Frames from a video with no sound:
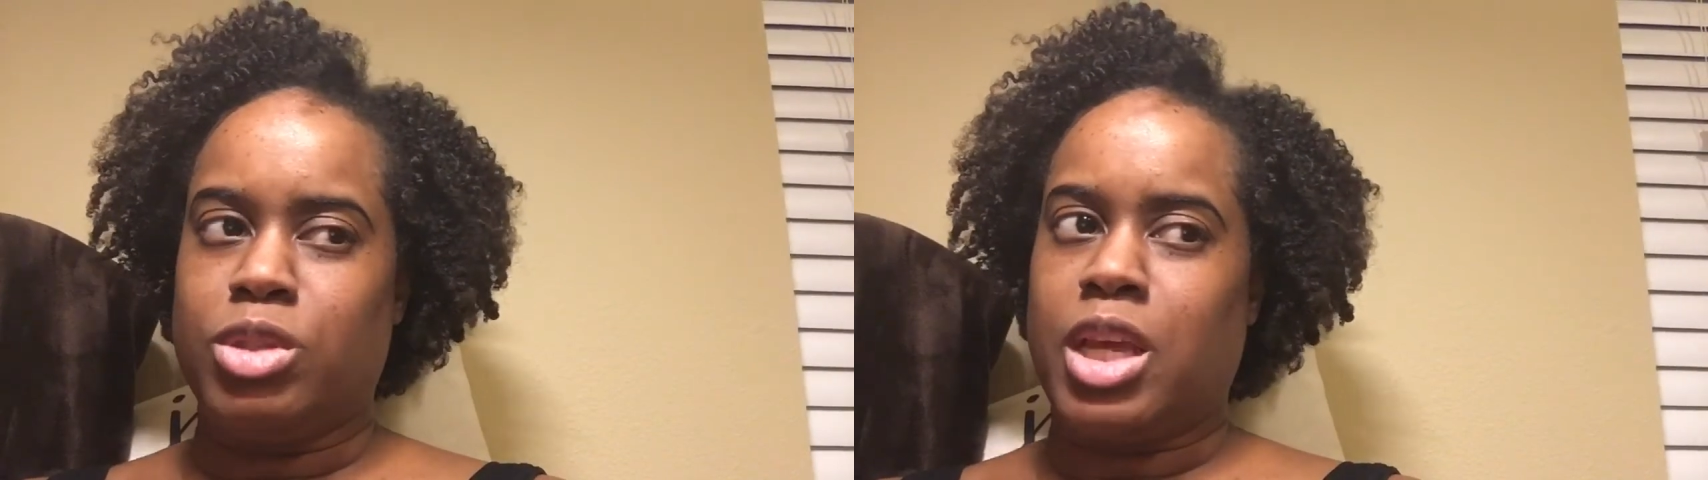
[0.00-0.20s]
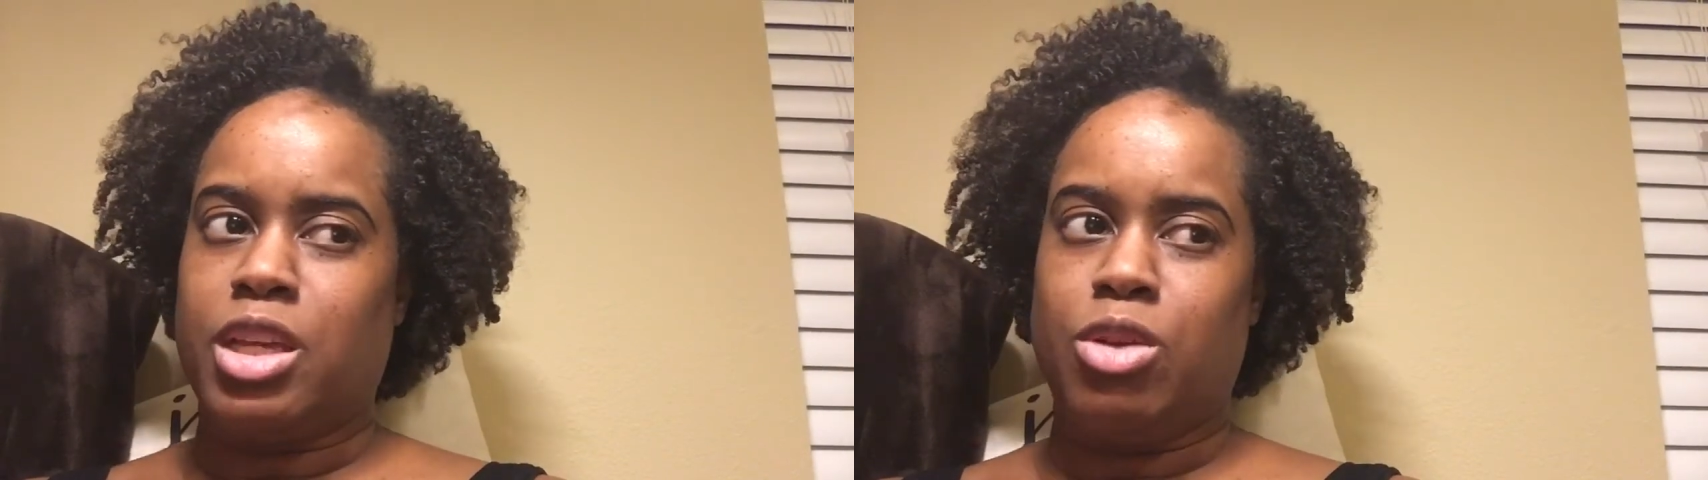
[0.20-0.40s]

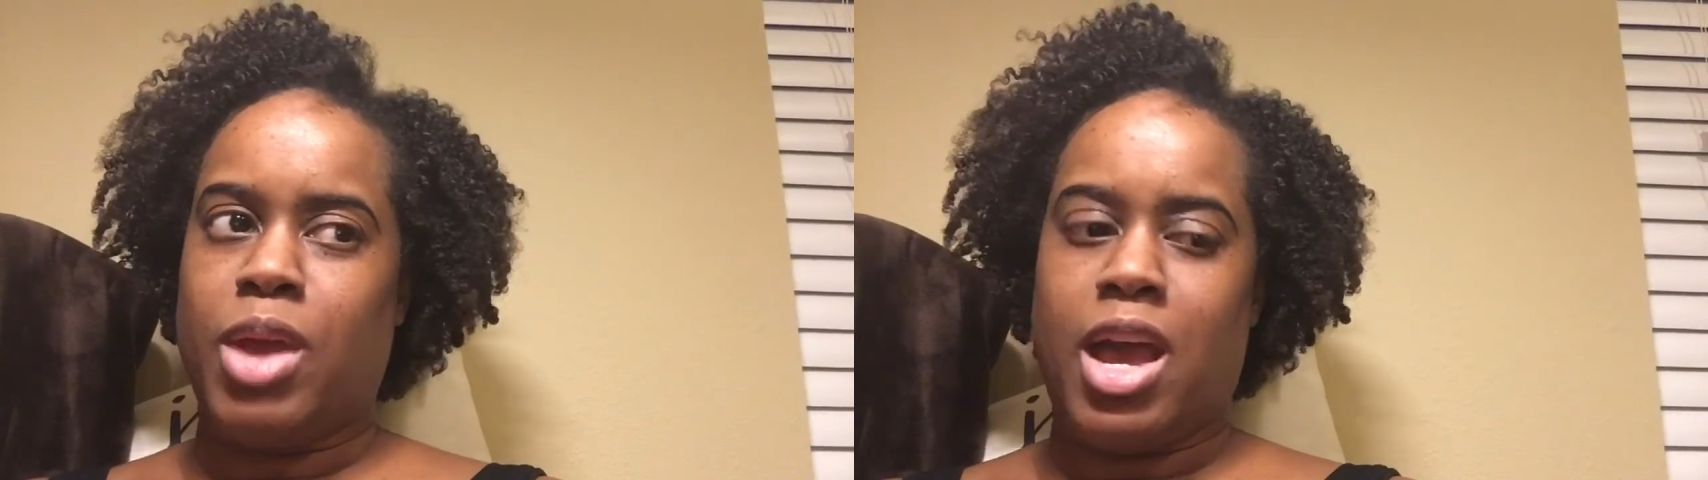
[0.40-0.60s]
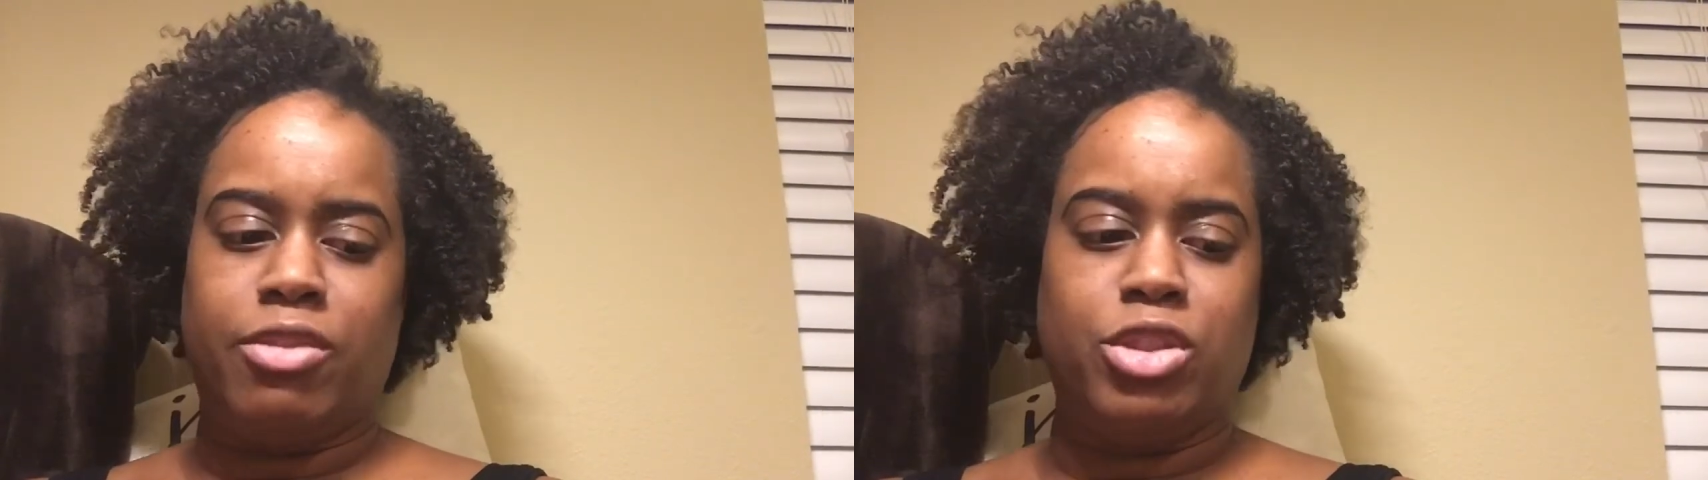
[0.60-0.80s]
Like, you
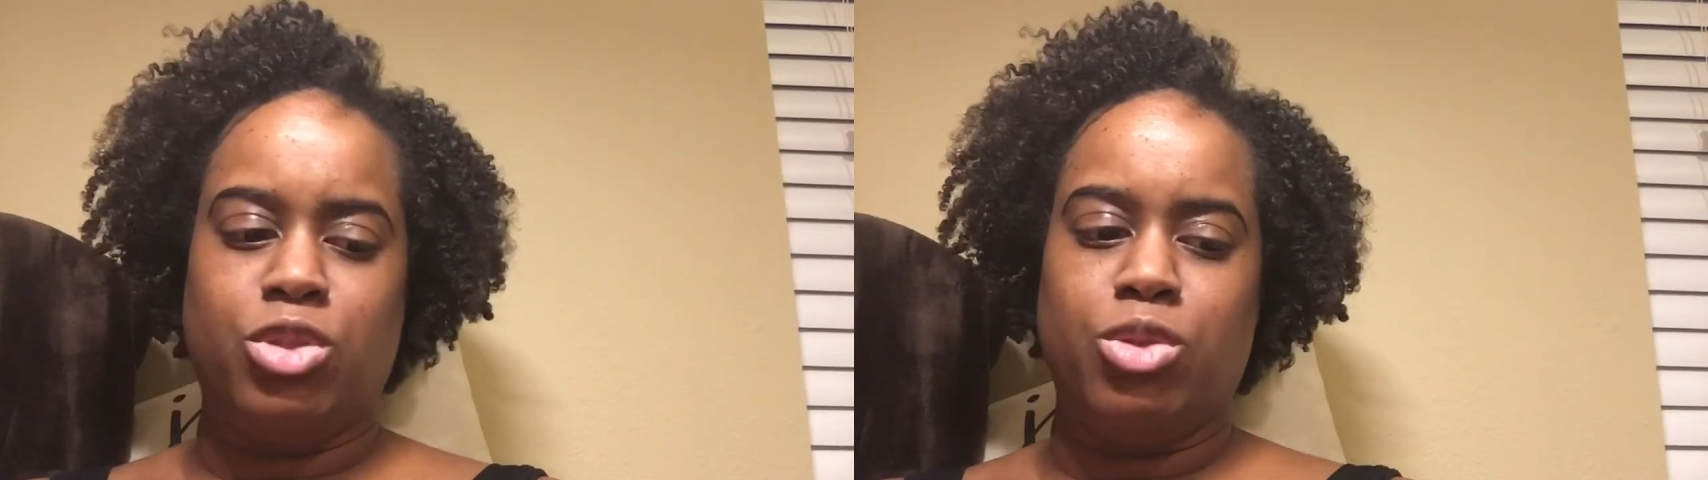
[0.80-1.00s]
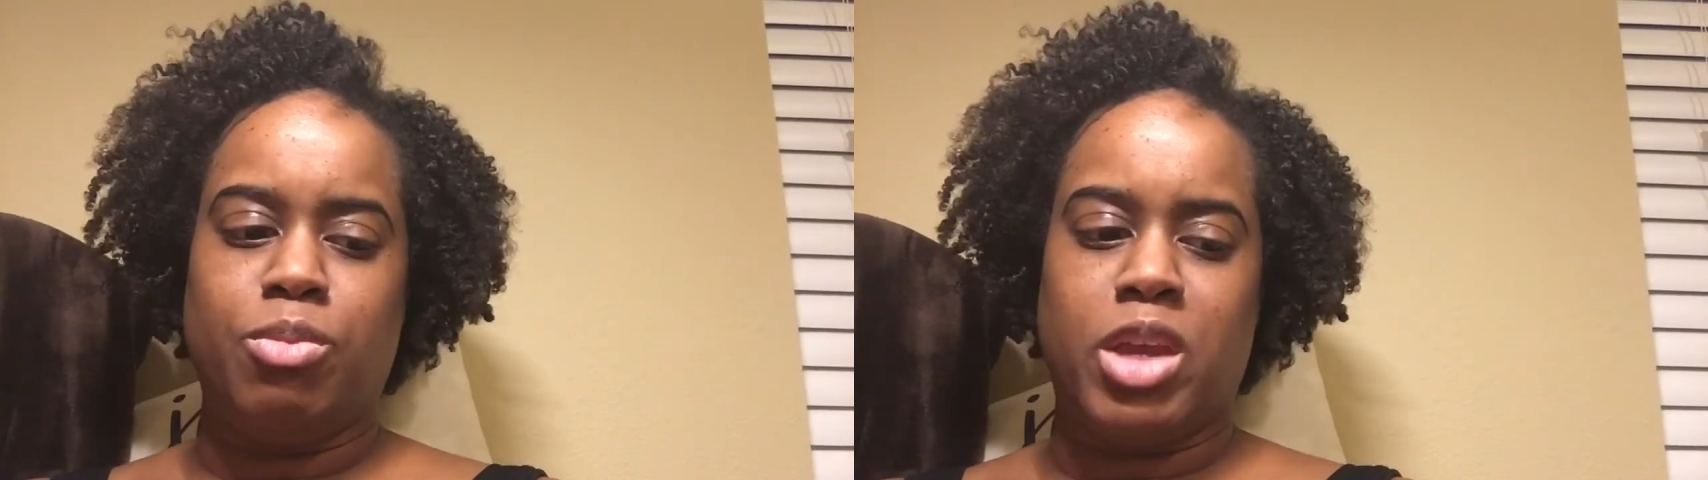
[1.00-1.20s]
have to
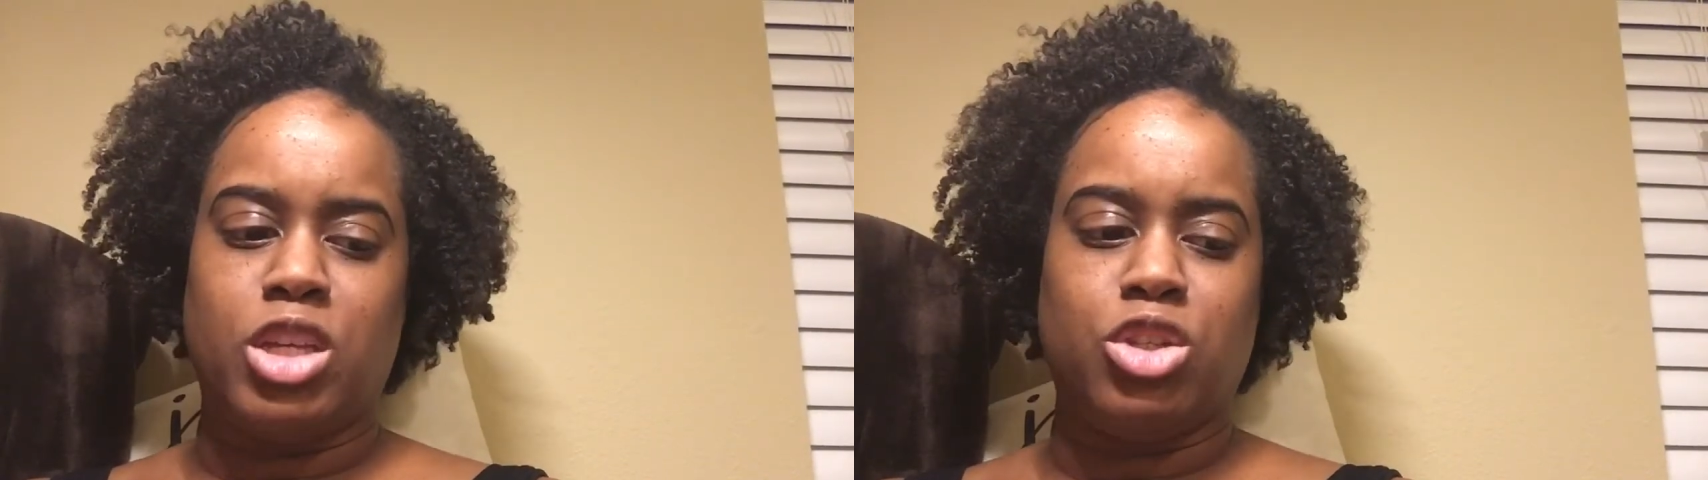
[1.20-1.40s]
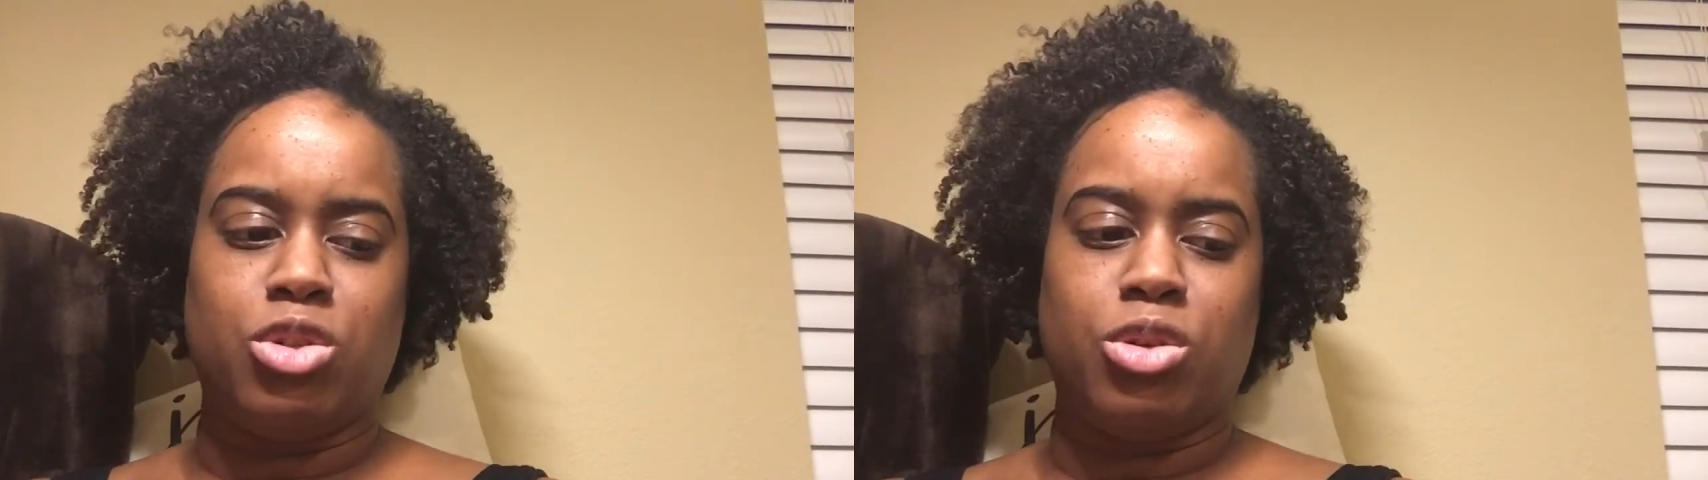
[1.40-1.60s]
make
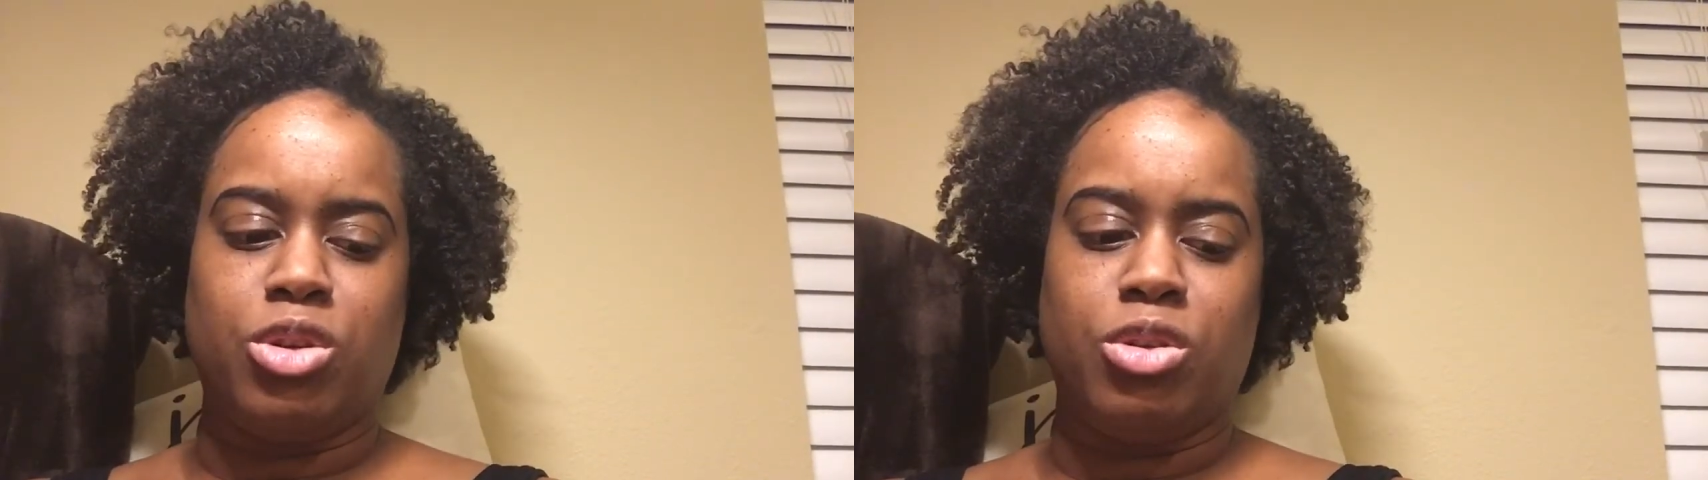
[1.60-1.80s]
sure you're